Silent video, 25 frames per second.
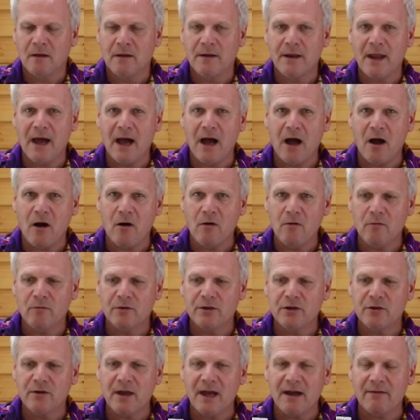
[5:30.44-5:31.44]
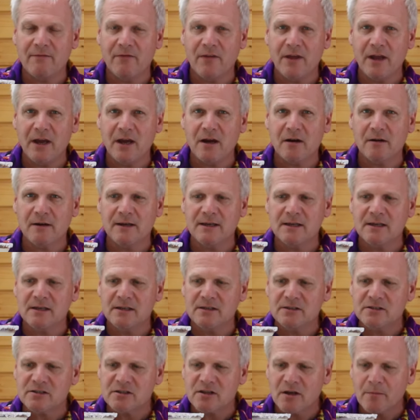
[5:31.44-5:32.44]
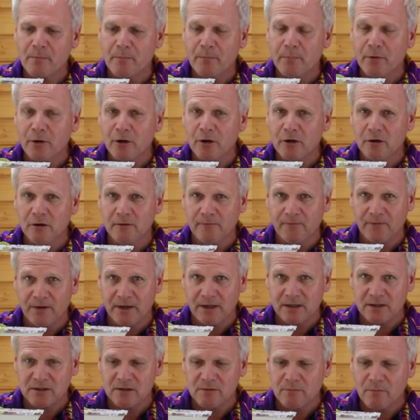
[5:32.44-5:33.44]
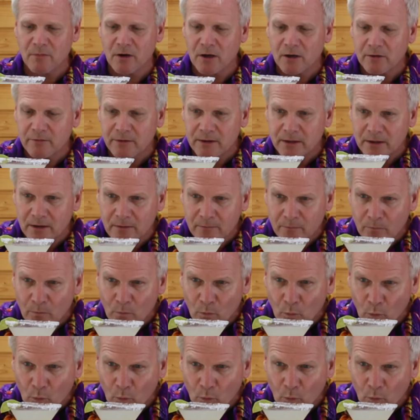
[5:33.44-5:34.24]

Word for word: Now what you have there is the perfect margarita.